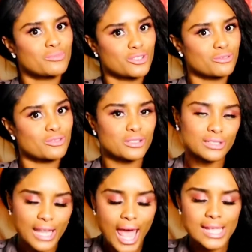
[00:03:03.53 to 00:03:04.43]
shoes look
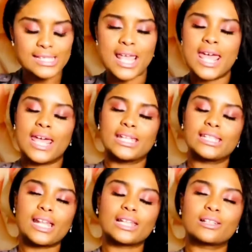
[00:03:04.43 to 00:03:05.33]
nice. And
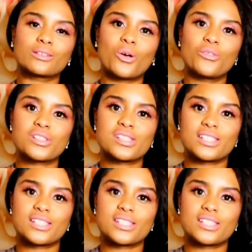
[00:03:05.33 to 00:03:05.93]
then I looked over to